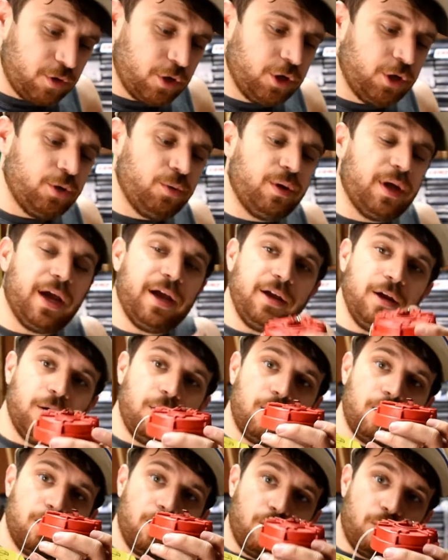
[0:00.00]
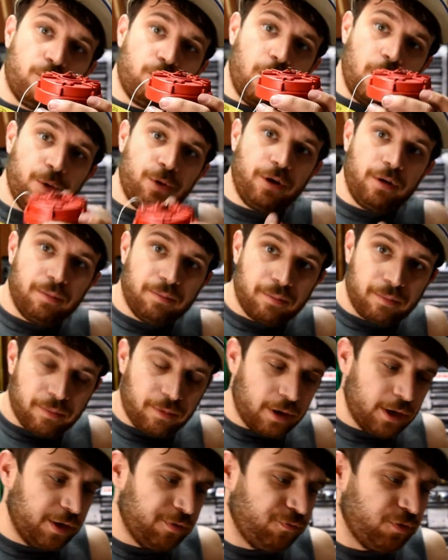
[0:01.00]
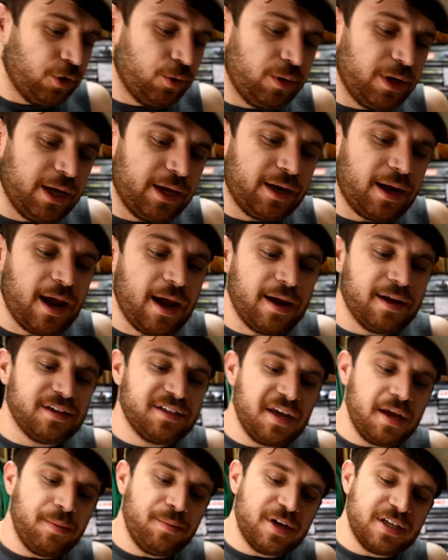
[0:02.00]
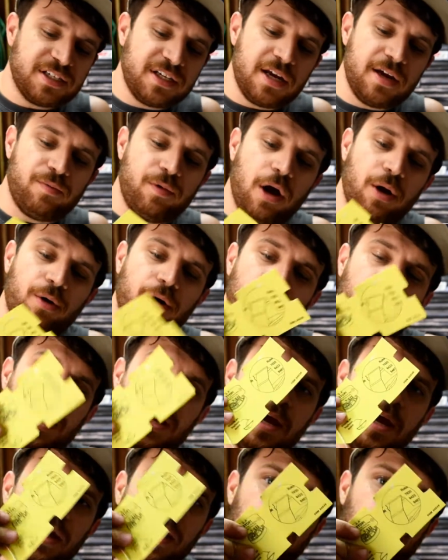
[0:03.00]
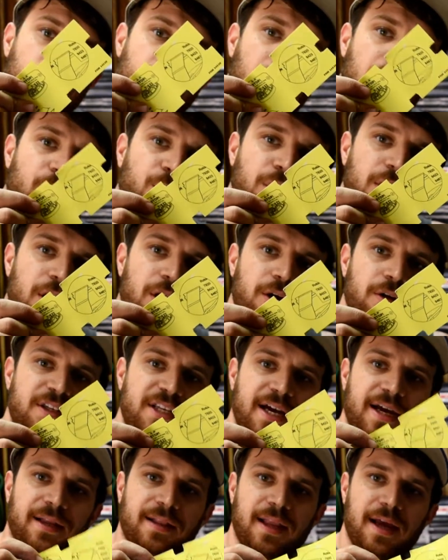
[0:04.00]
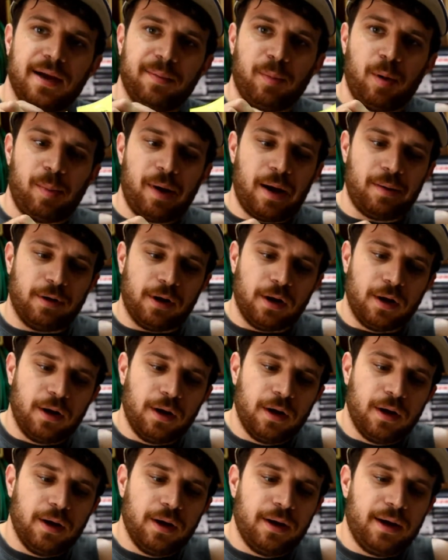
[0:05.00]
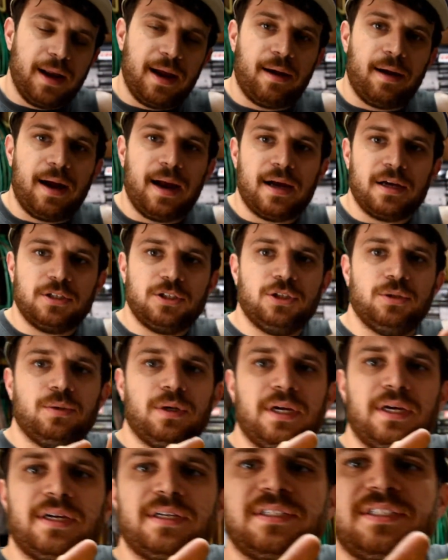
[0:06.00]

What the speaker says: you get your rotor, if you get an MSD rotor, it will come with a little ticket thingamabobber. Now, as you can